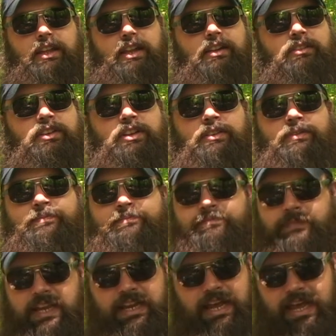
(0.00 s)
I don't know.
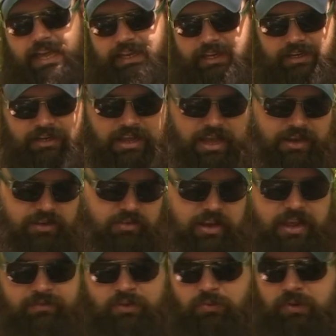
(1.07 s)
And I don't
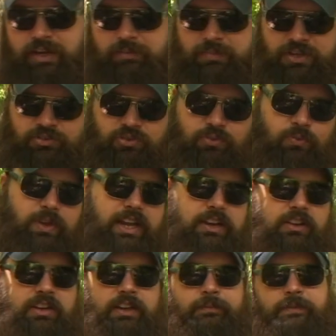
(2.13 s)
have no way to measure the weight
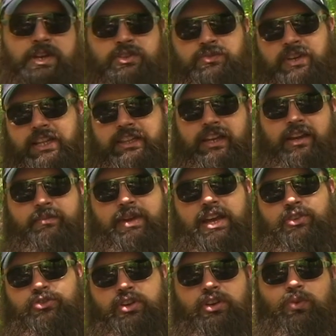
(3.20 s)
on it. And here's what I think
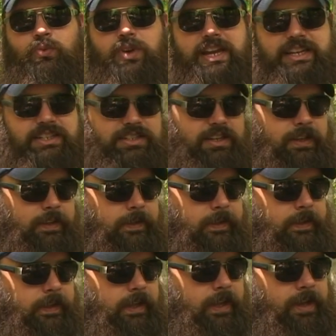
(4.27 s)
about trigger
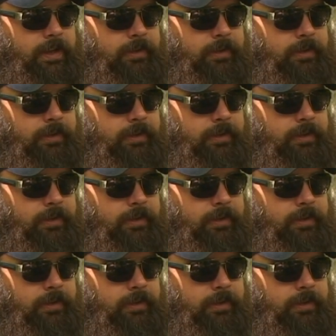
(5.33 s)
weights.